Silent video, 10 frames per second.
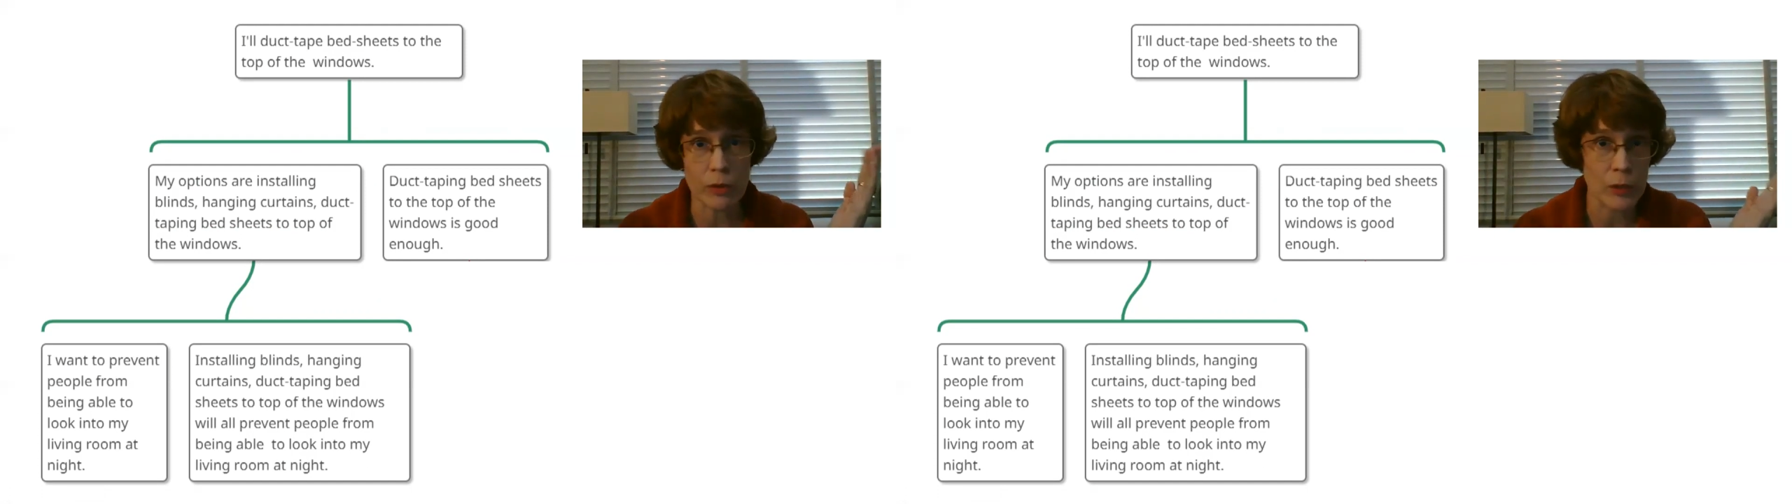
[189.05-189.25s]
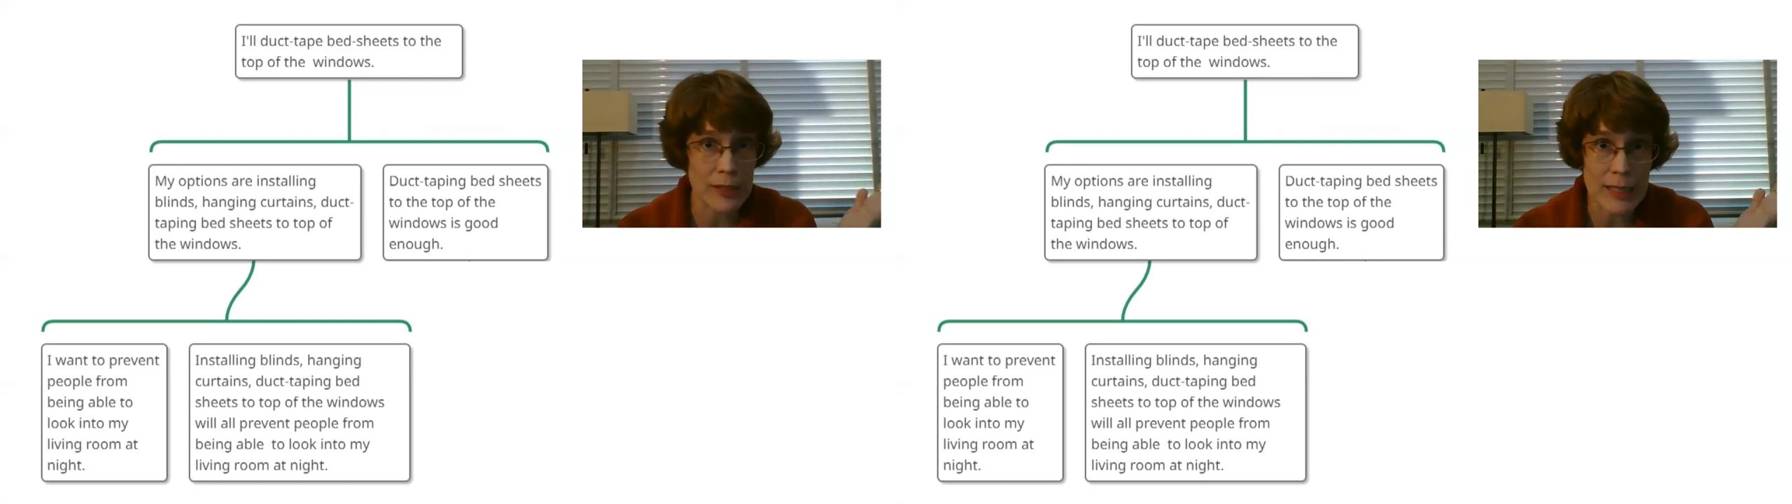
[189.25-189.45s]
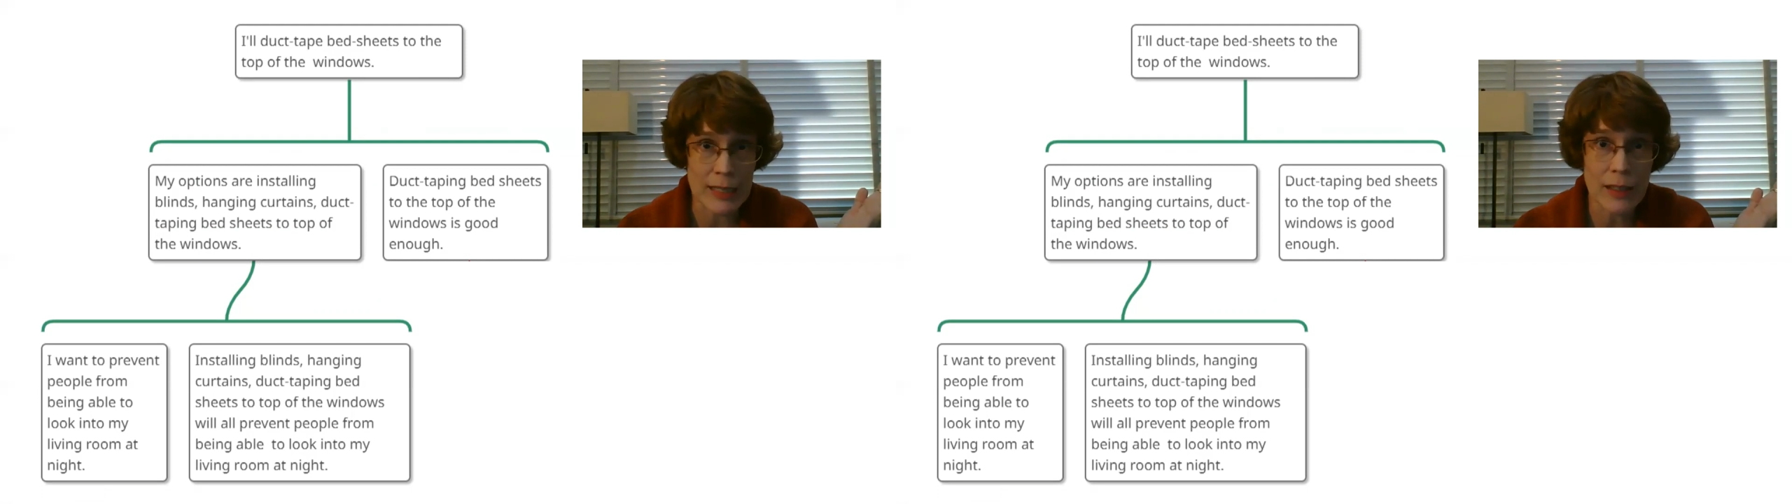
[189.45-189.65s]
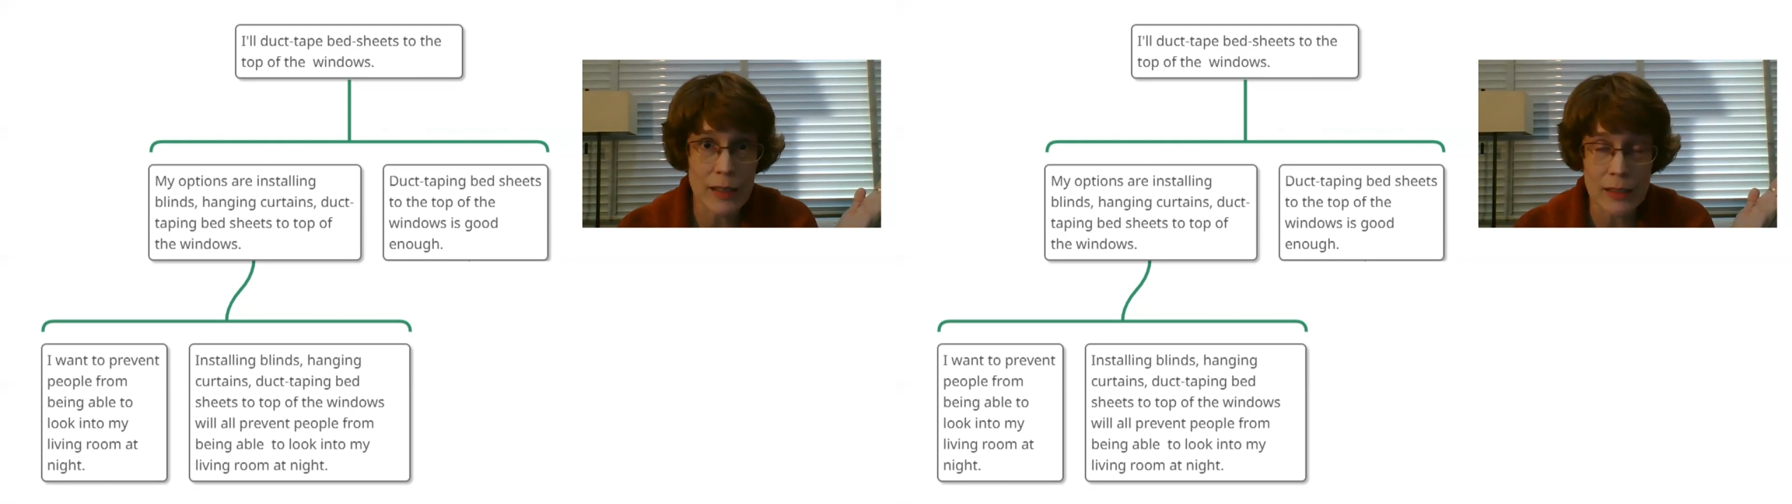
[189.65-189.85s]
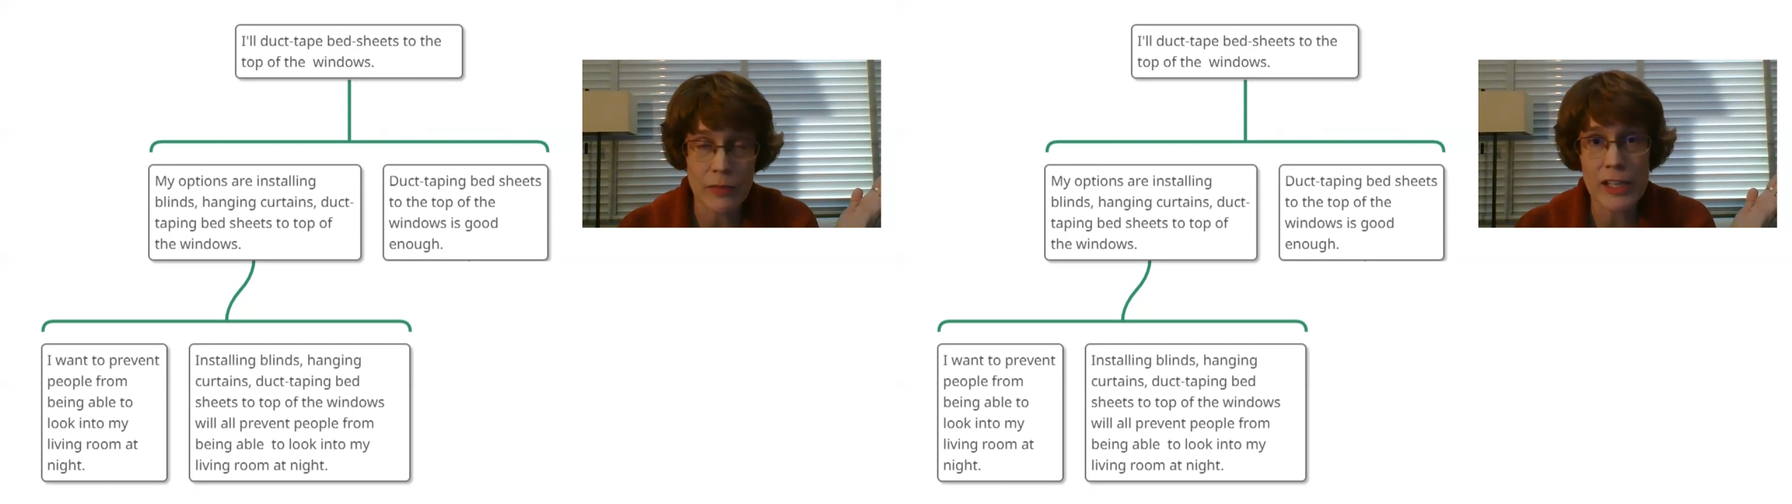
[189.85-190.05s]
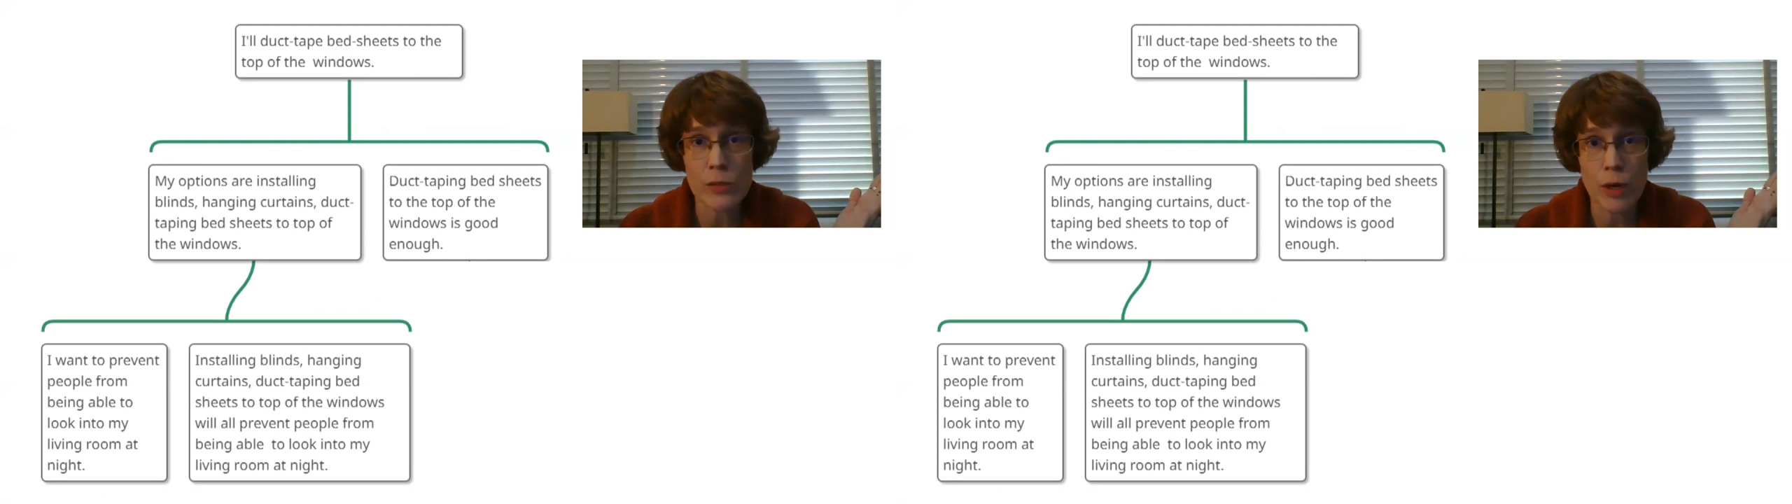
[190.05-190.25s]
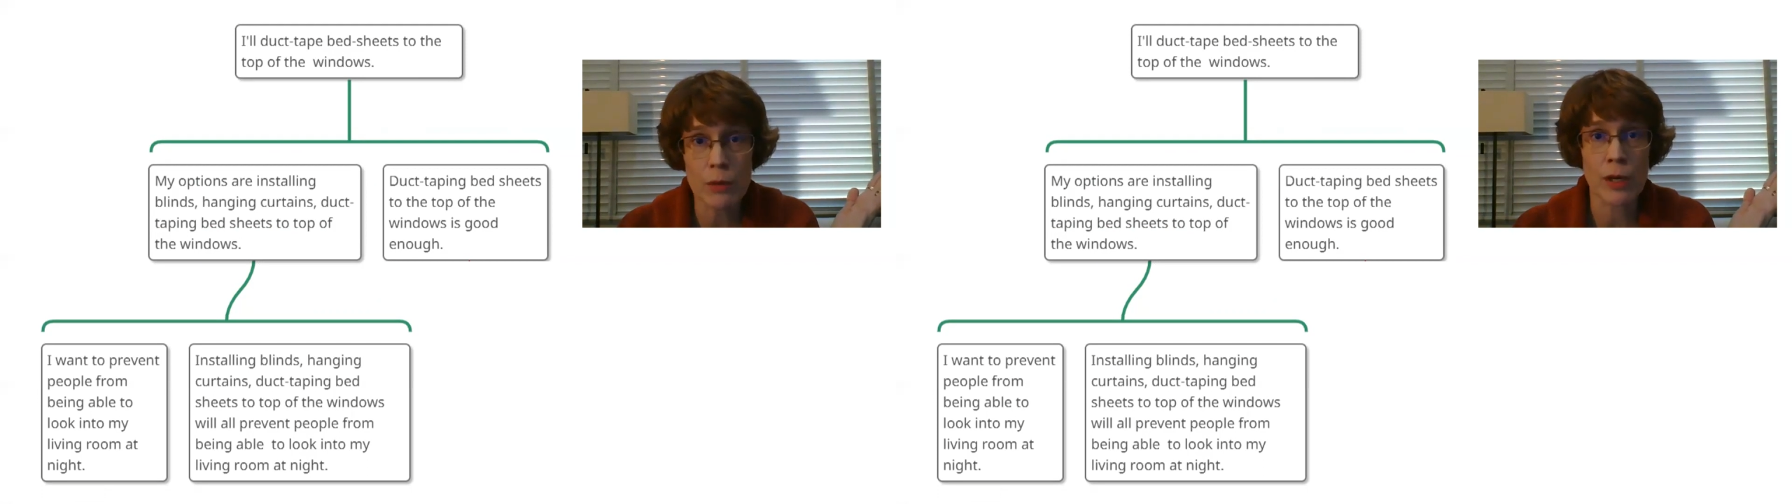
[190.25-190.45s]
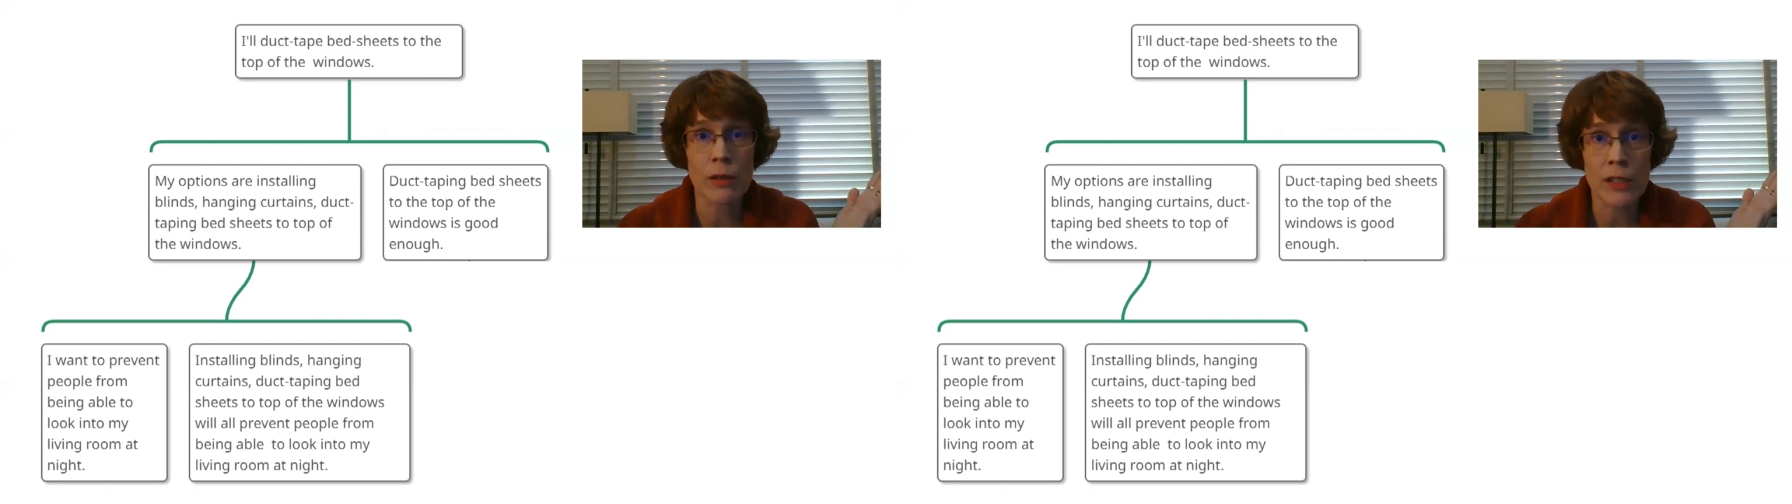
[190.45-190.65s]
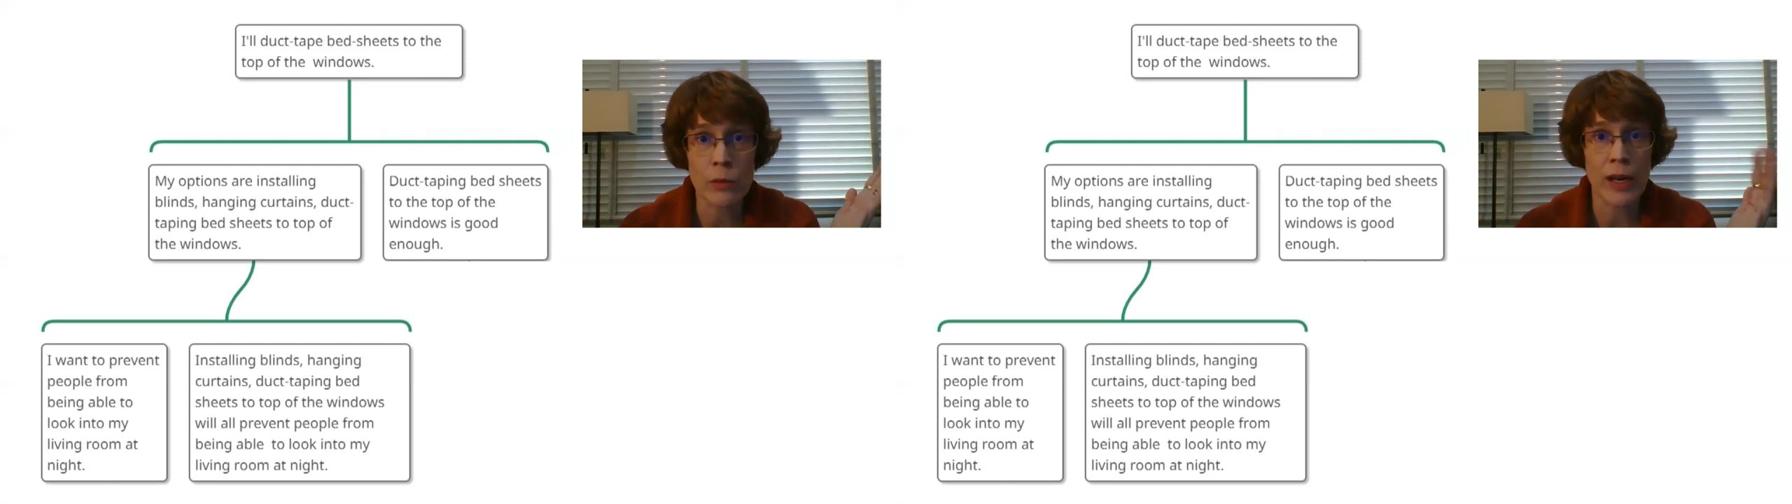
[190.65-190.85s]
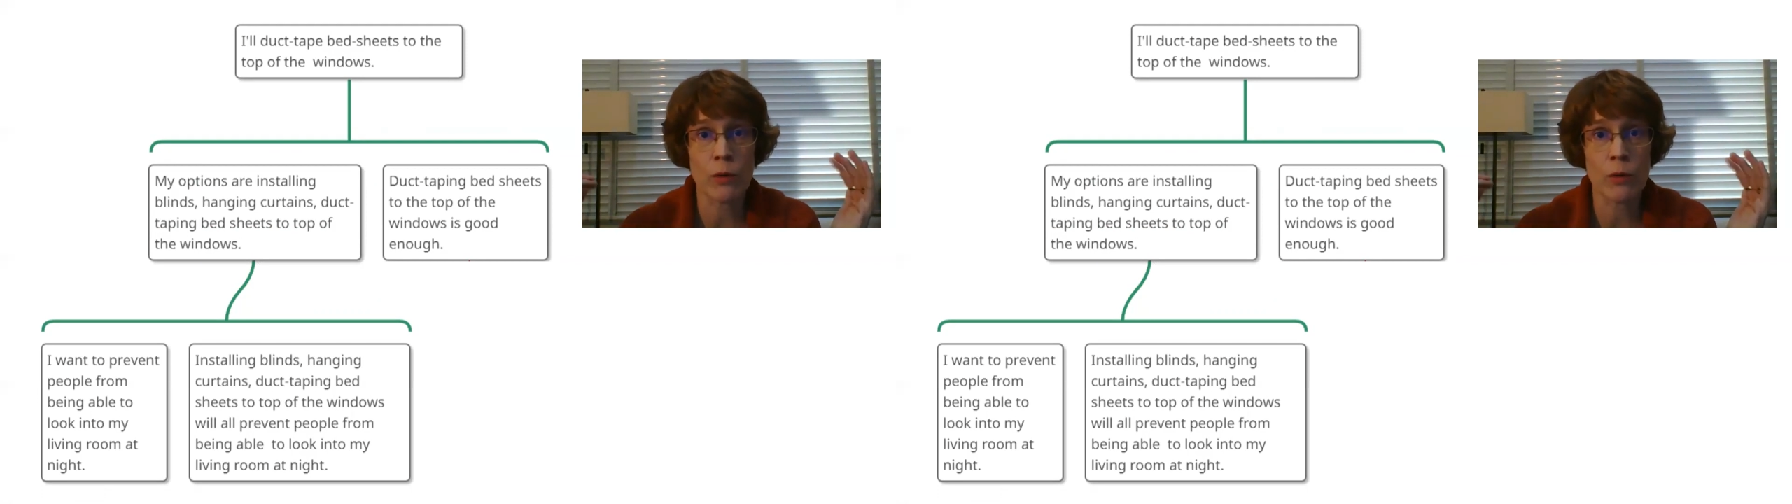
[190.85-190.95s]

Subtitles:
from looking in if that's primarily what